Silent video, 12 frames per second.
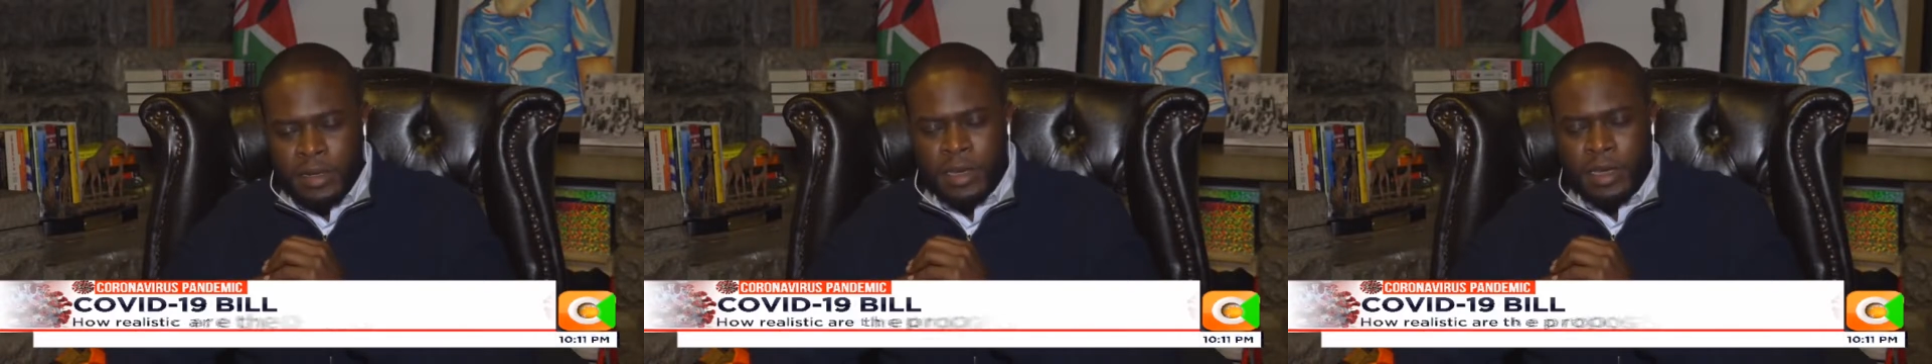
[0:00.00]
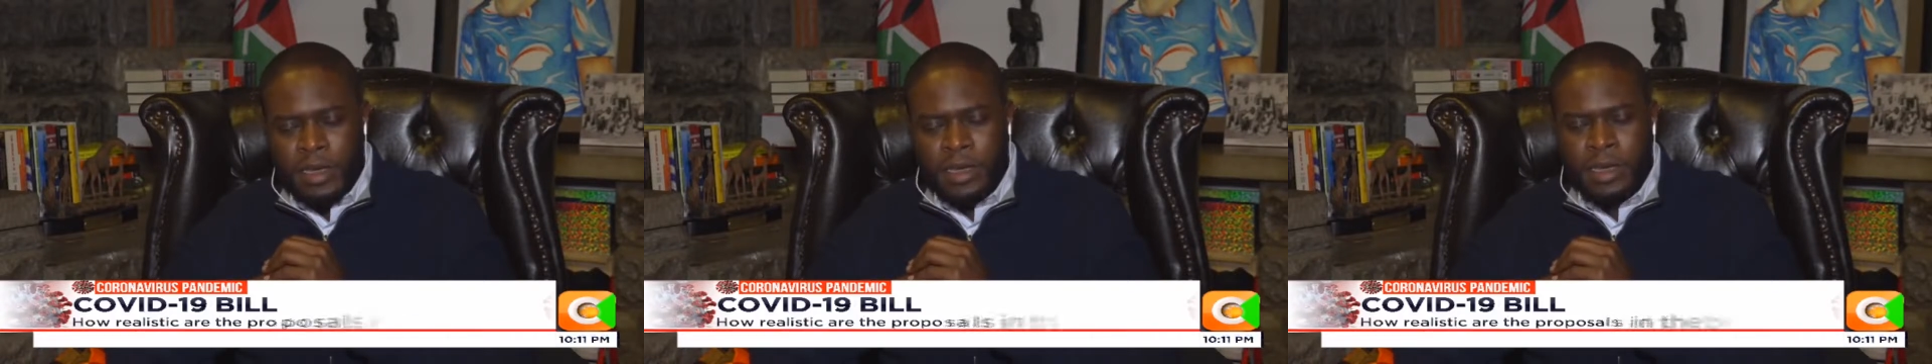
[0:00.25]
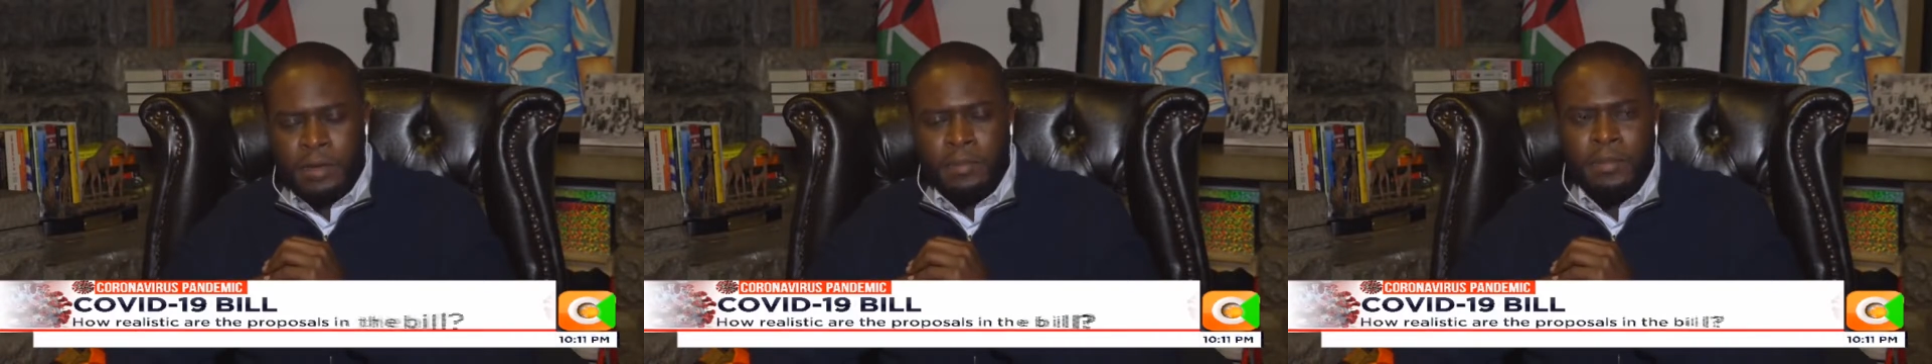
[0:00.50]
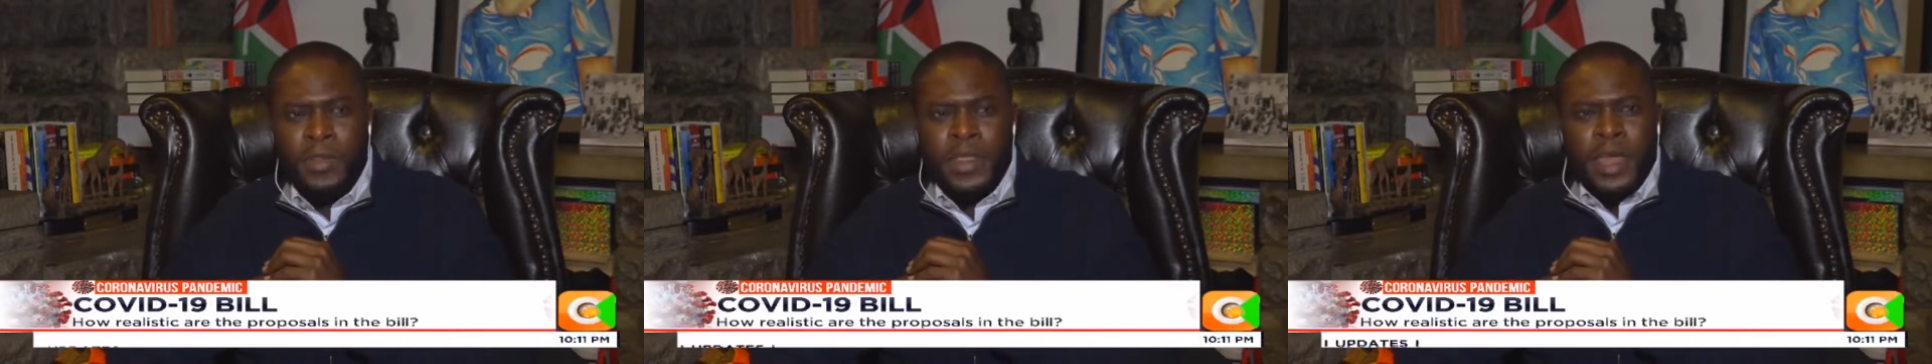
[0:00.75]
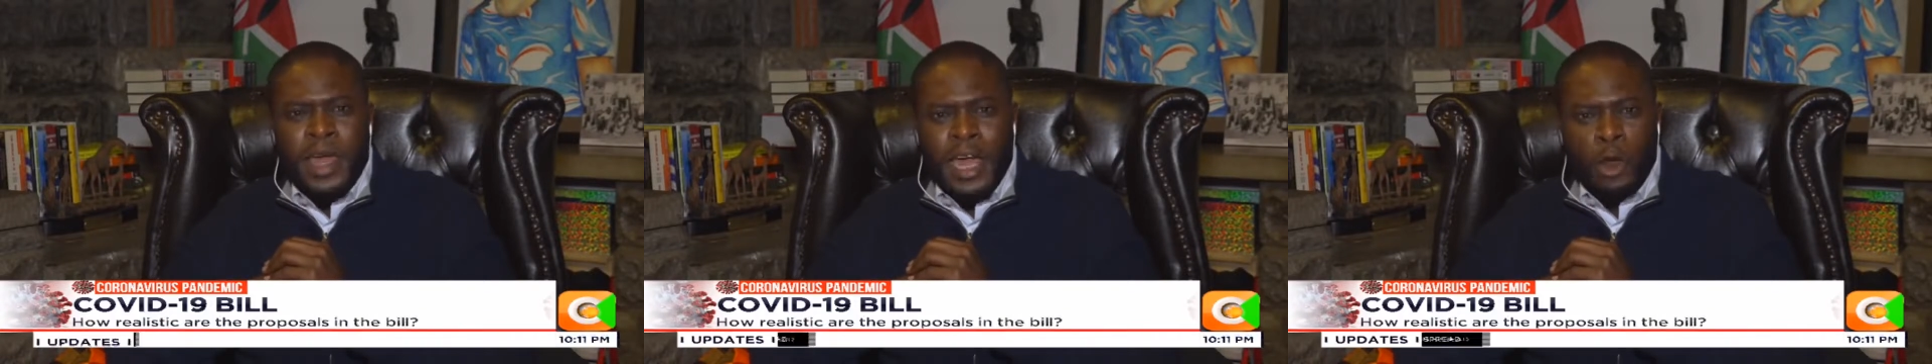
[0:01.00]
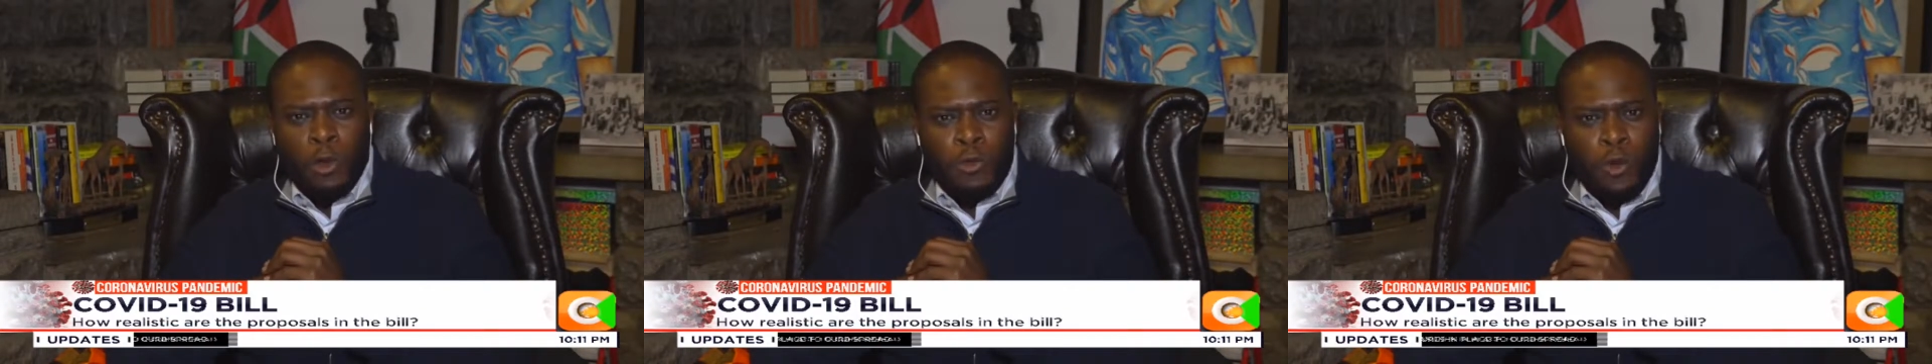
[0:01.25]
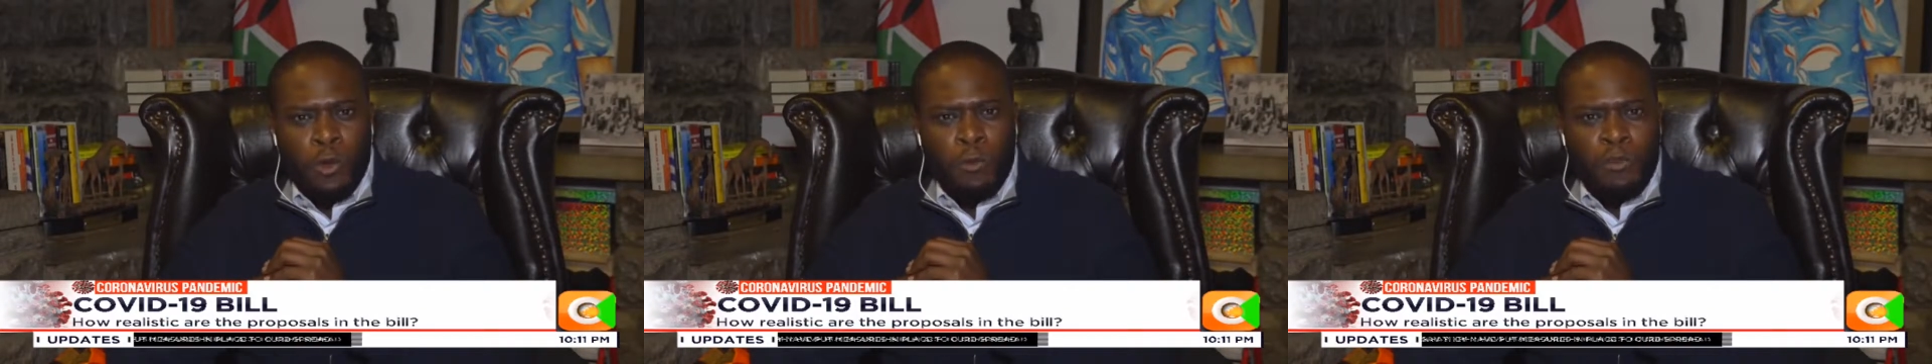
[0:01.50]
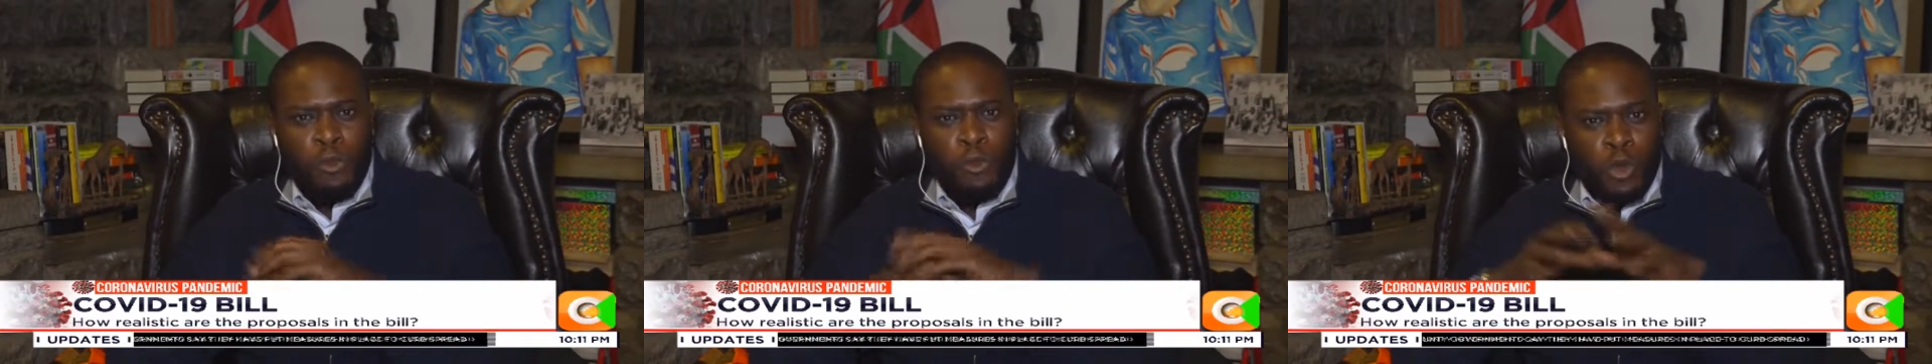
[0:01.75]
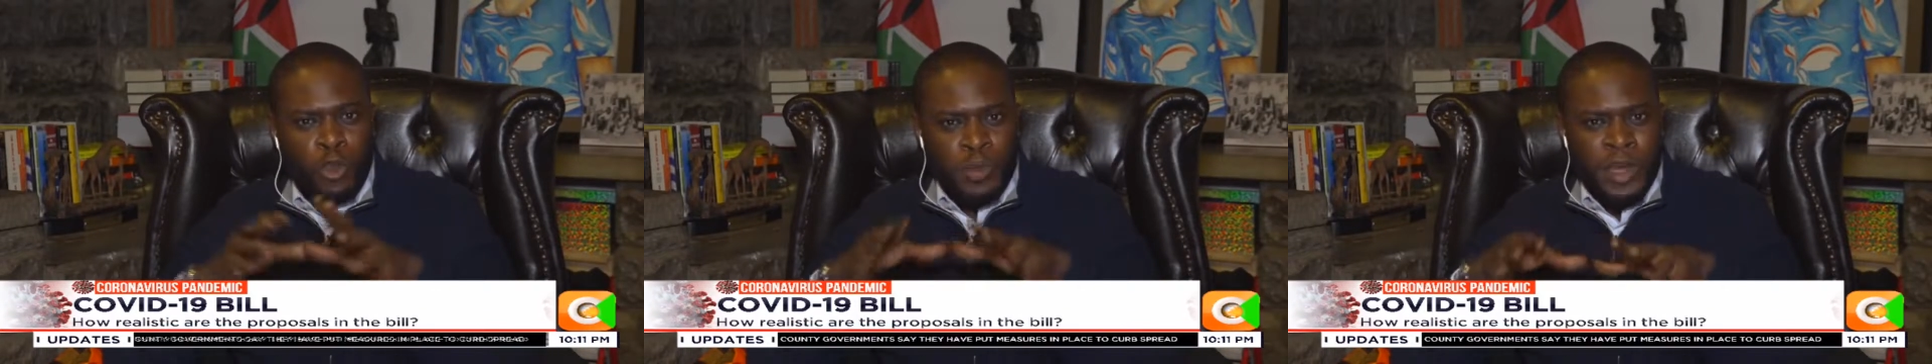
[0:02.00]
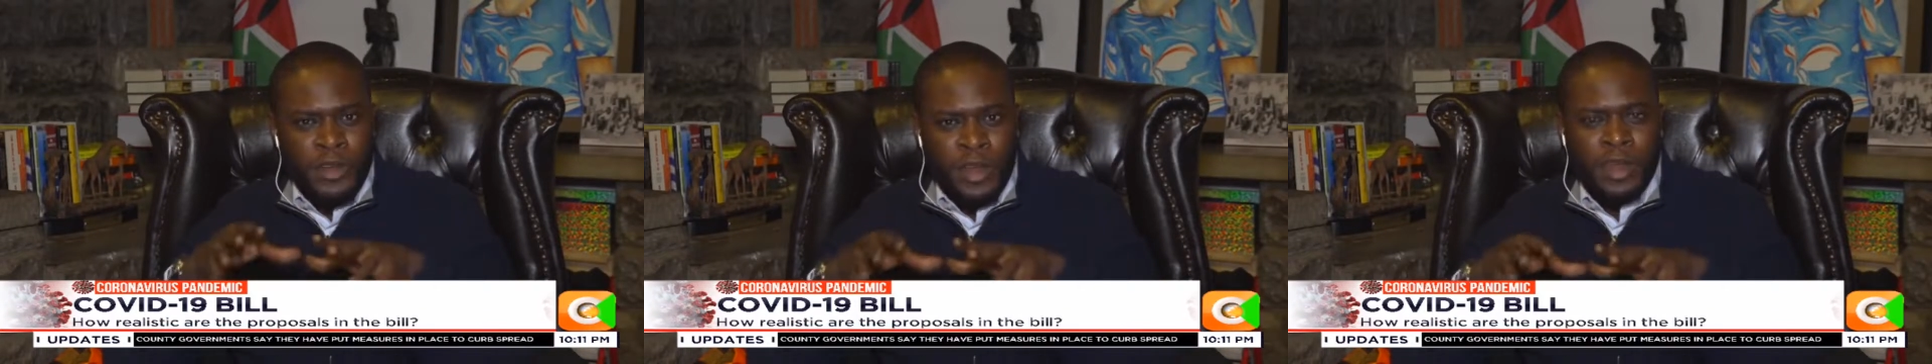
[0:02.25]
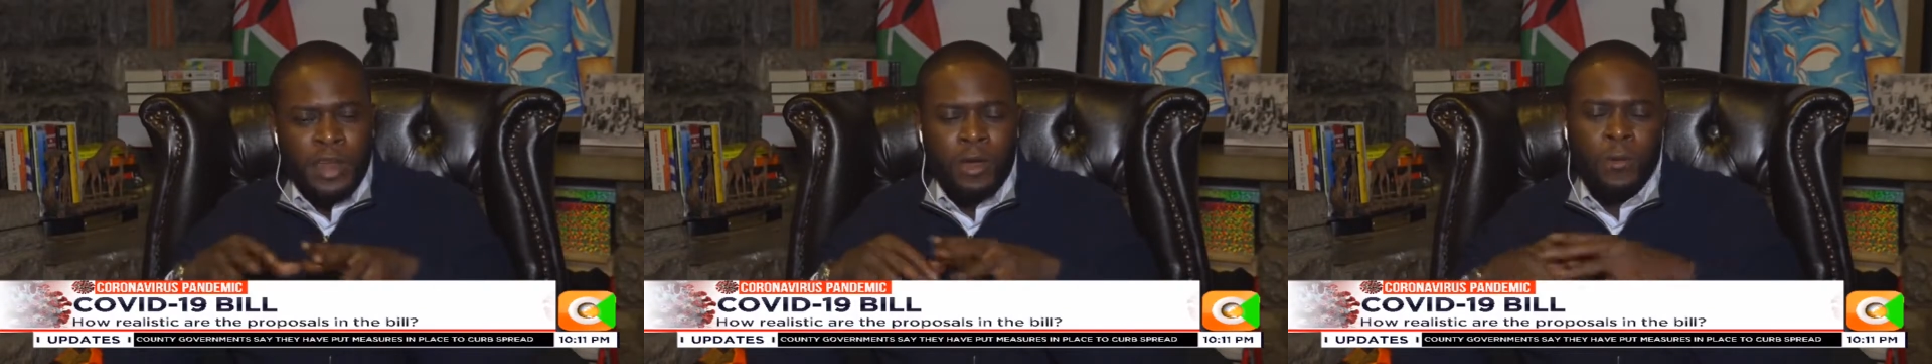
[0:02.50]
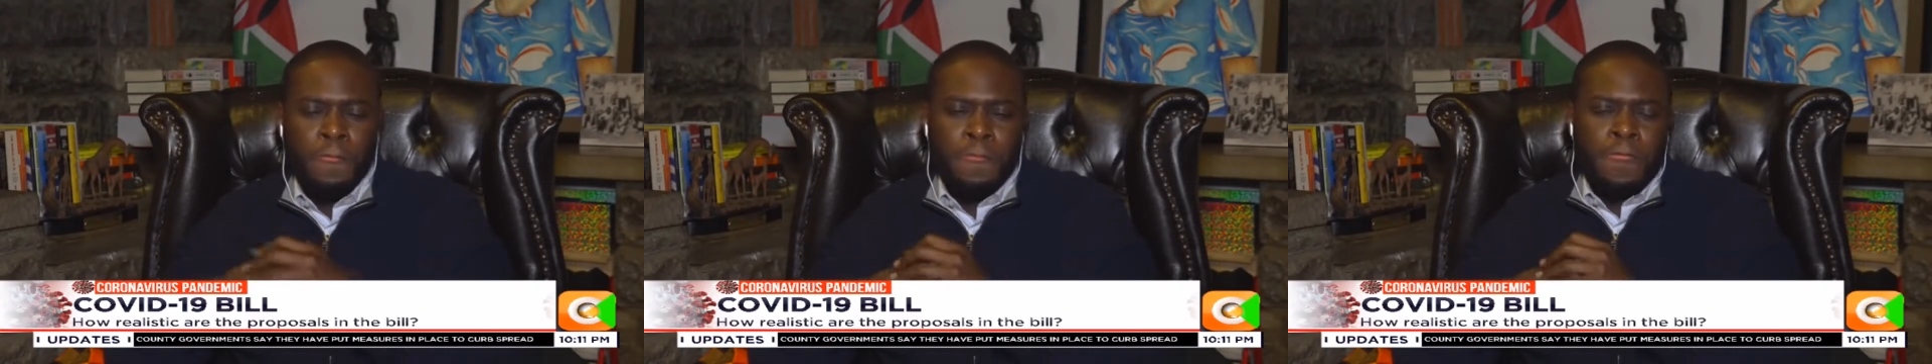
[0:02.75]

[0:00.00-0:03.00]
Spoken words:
I know for most part right now,